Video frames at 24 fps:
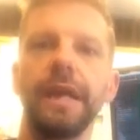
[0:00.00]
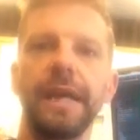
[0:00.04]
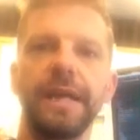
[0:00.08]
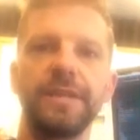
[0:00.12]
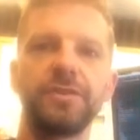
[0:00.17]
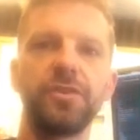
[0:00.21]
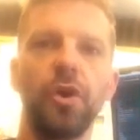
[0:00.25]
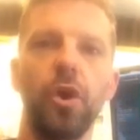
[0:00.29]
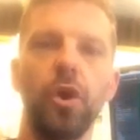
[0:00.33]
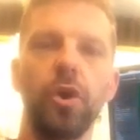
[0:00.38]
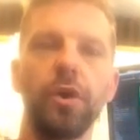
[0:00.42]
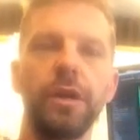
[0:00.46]

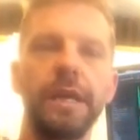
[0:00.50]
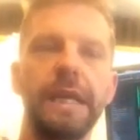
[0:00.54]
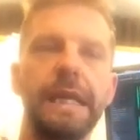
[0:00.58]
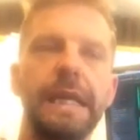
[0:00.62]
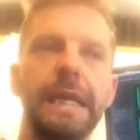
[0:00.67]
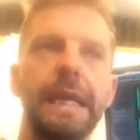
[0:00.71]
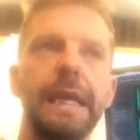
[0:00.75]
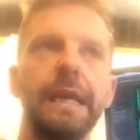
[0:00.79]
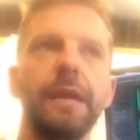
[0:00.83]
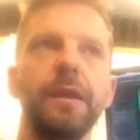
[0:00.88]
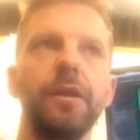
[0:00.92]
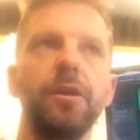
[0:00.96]
it's hard to
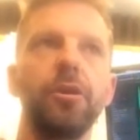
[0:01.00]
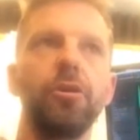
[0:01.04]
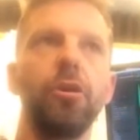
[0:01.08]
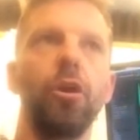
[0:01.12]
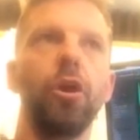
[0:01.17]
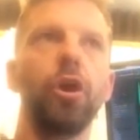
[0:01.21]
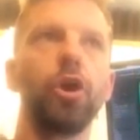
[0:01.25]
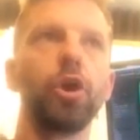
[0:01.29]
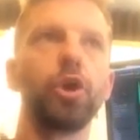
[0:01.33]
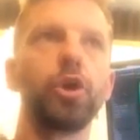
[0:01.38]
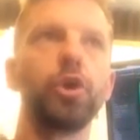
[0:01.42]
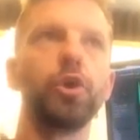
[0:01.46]
get
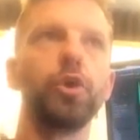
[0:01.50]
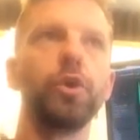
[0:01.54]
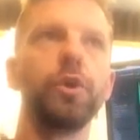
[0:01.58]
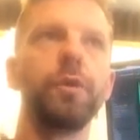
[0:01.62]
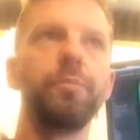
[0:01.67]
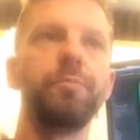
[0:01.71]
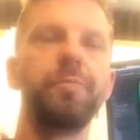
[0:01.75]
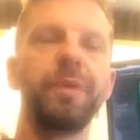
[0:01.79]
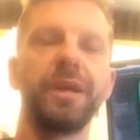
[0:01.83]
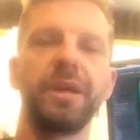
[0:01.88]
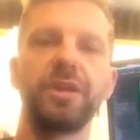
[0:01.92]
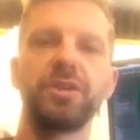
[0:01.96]
a
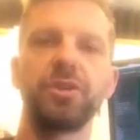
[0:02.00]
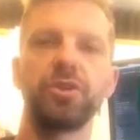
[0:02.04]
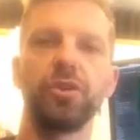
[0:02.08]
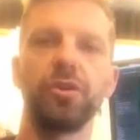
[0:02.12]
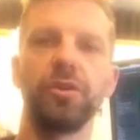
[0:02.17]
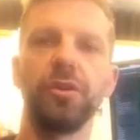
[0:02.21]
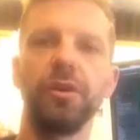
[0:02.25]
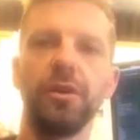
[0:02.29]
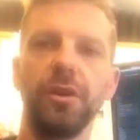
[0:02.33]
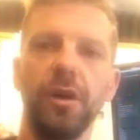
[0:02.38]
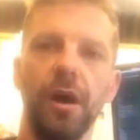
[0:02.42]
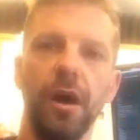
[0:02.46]
good
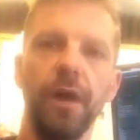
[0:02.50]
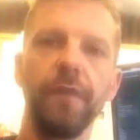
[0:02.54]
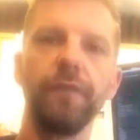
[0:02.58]
picture